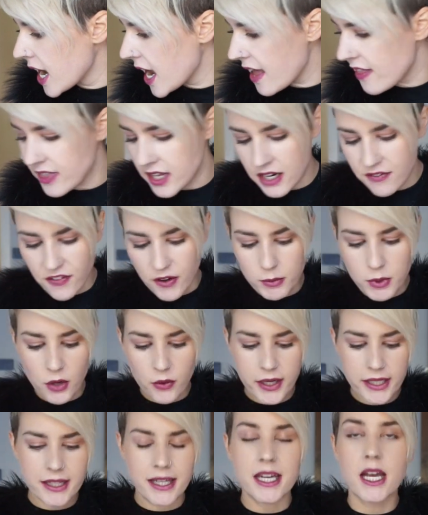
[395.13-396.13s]
And then if I'm
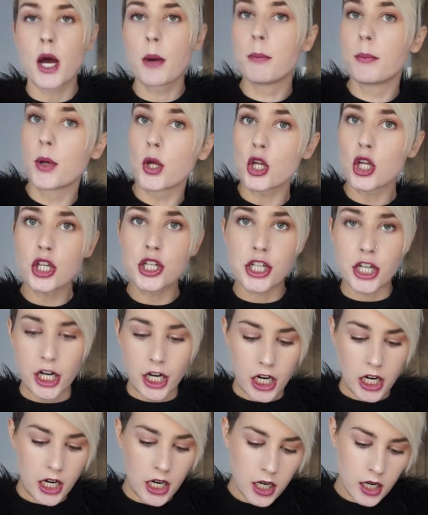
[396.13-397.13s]
going like
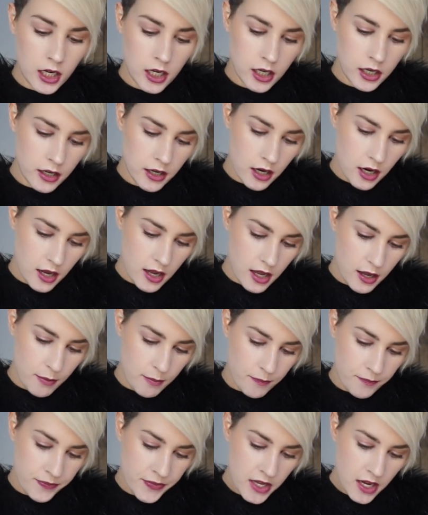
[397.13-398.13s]
bolder,
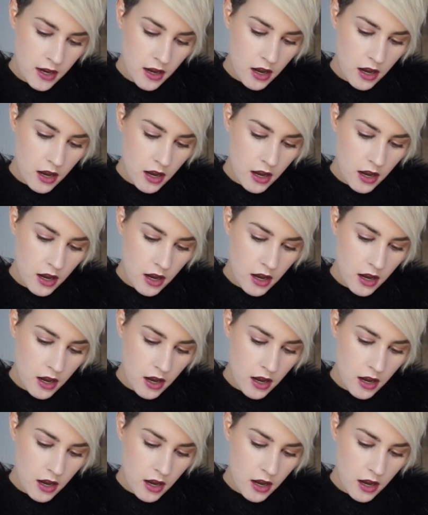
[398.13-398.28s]
um,